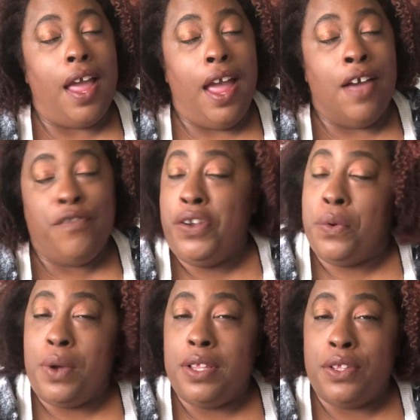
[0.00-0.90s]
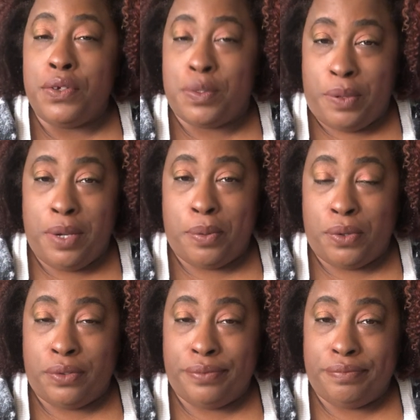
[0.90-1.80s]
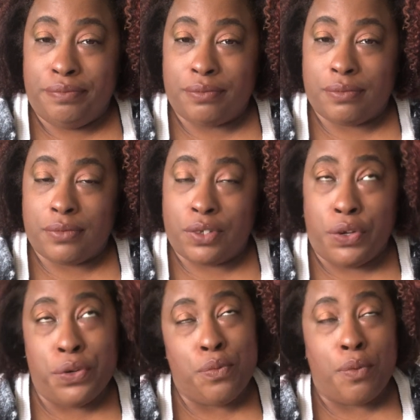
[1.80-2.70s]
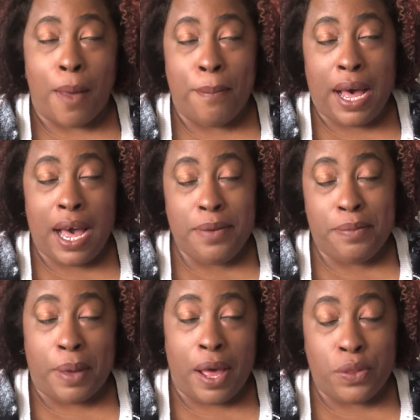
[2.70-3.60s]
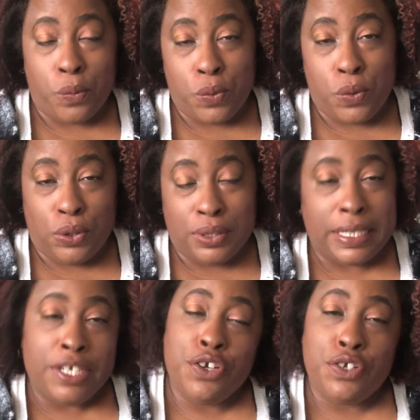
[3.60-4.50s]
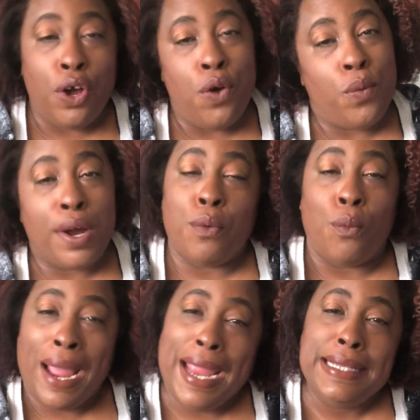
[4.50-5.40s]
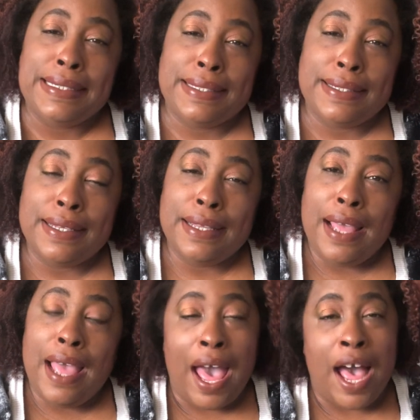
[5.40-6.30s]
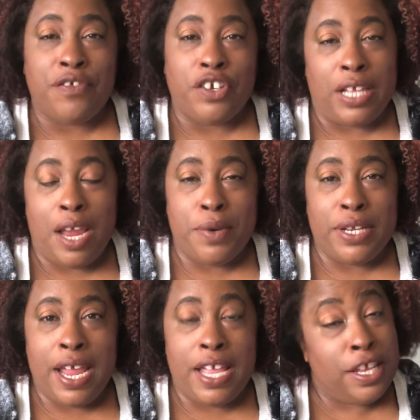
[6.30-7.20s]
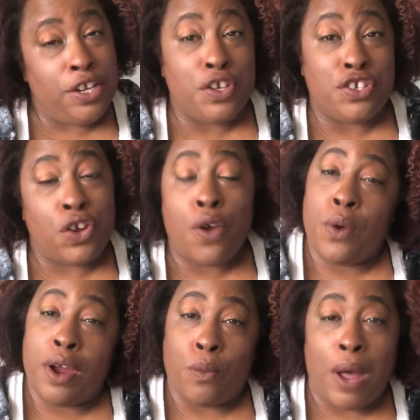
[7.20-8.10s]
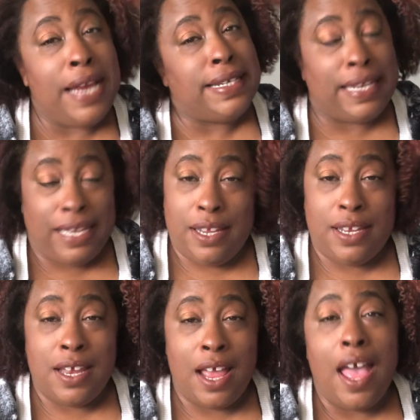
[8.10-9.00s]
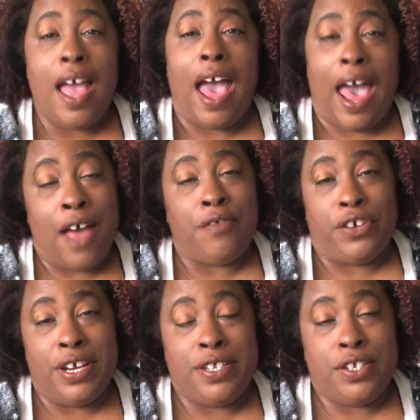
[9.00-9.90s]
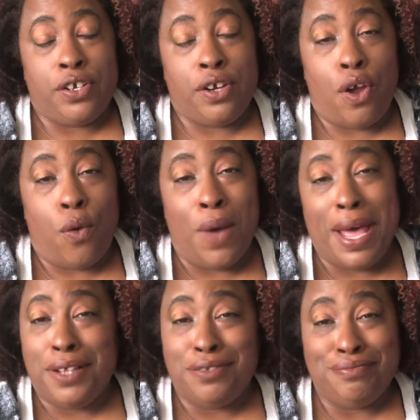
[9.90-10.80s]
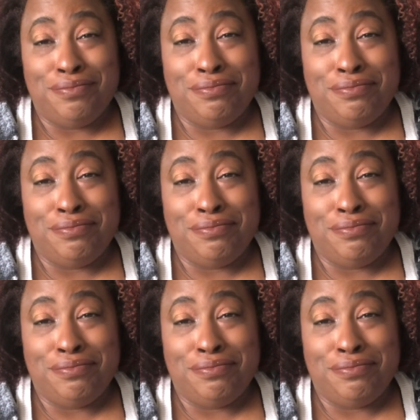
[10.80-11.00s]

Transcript: If you're one of those people who abide by the rules and you don't wear whites after Labor Day and then you can start wearing white again after Easter, well,